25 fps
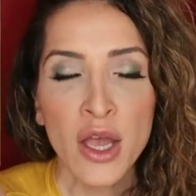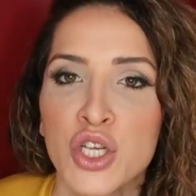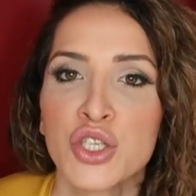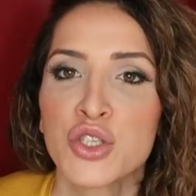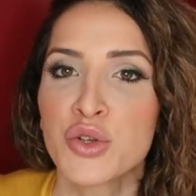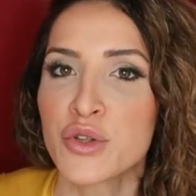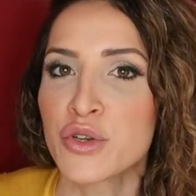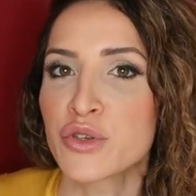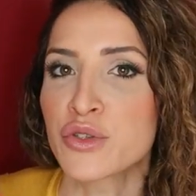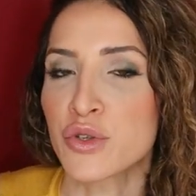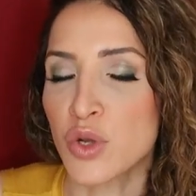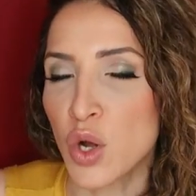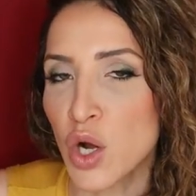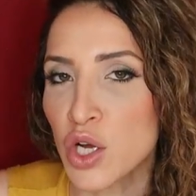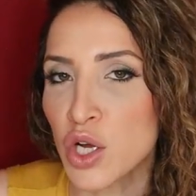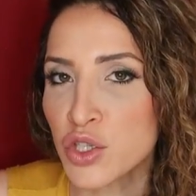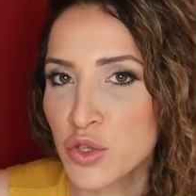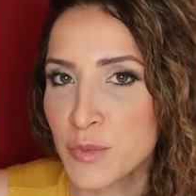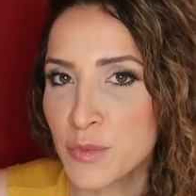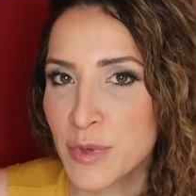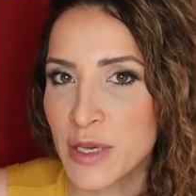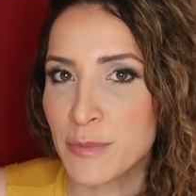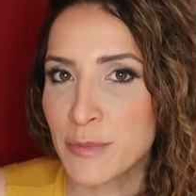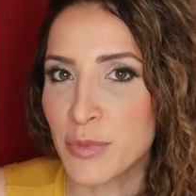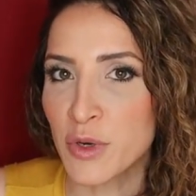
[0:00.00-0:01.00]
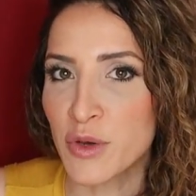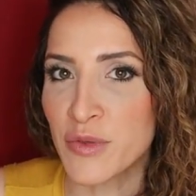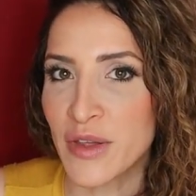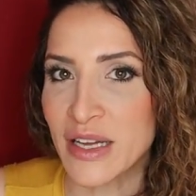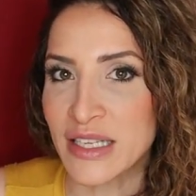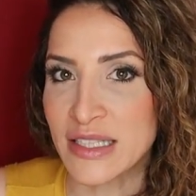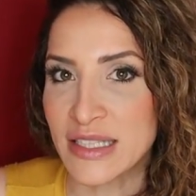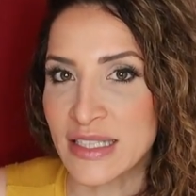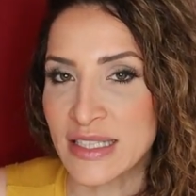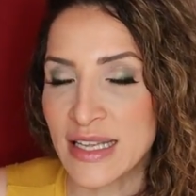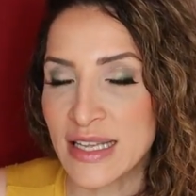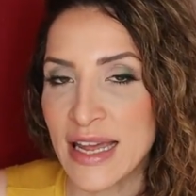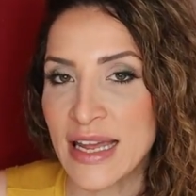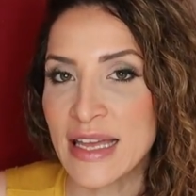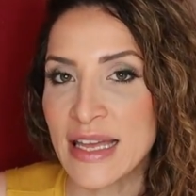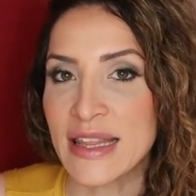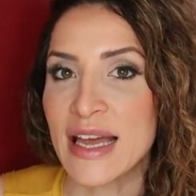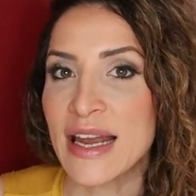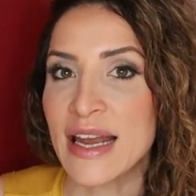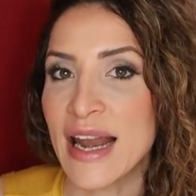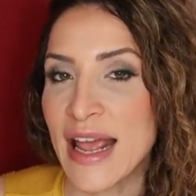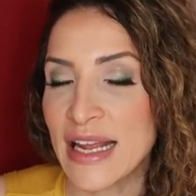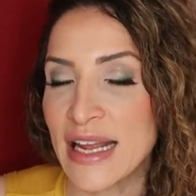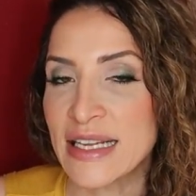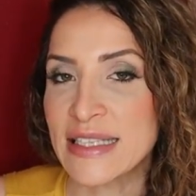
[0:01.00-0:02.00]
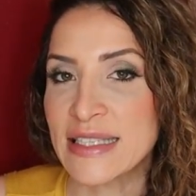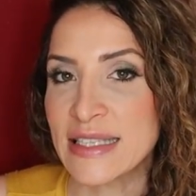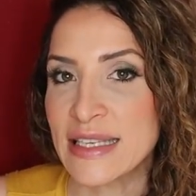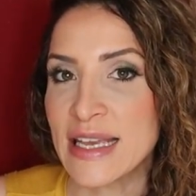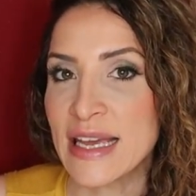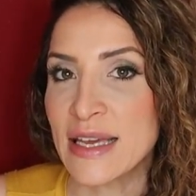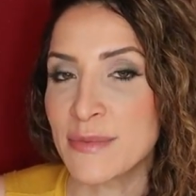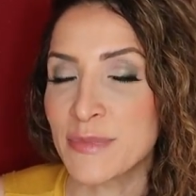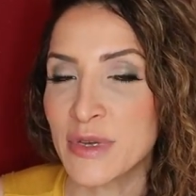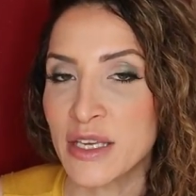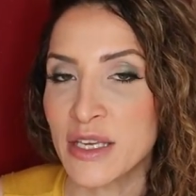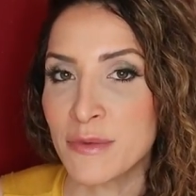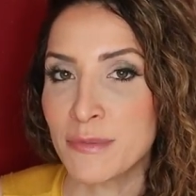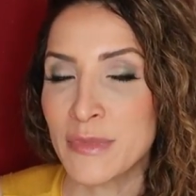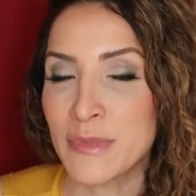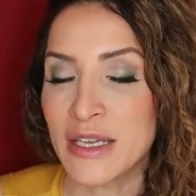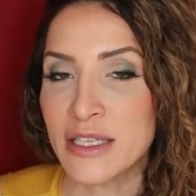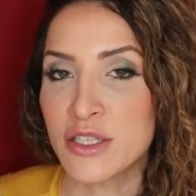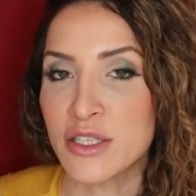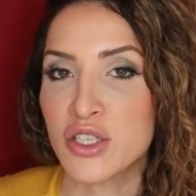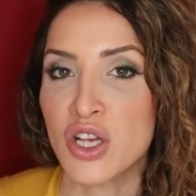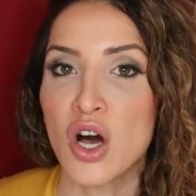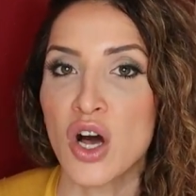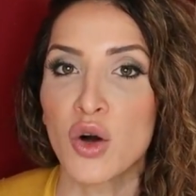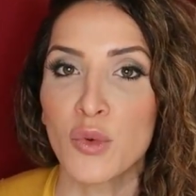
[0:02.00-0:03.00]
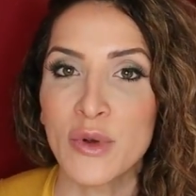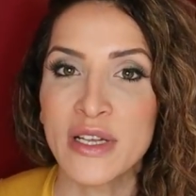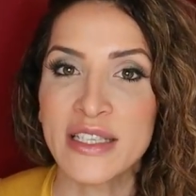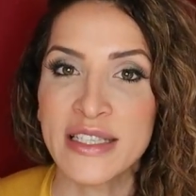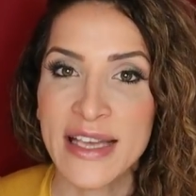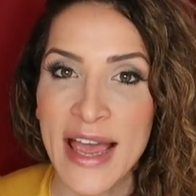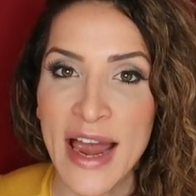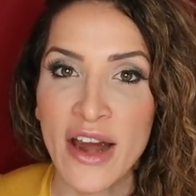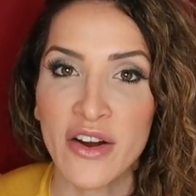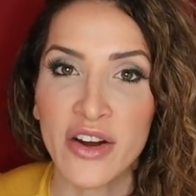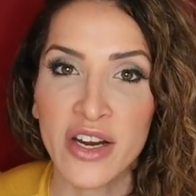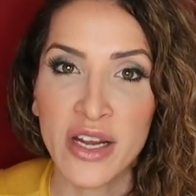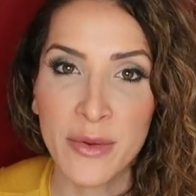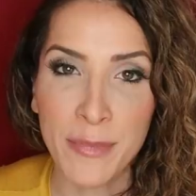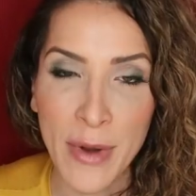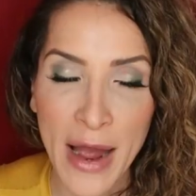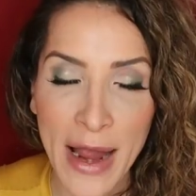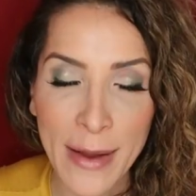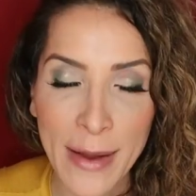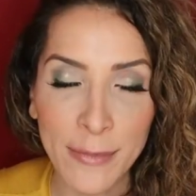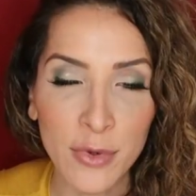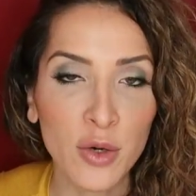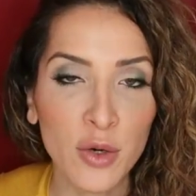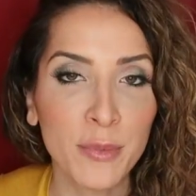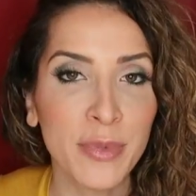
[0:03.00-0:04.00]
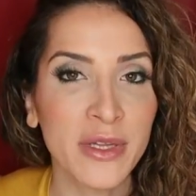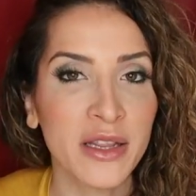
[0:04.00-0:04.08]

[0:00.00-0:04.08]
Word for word: So there's also people that say that A C A B means always carry a Bible,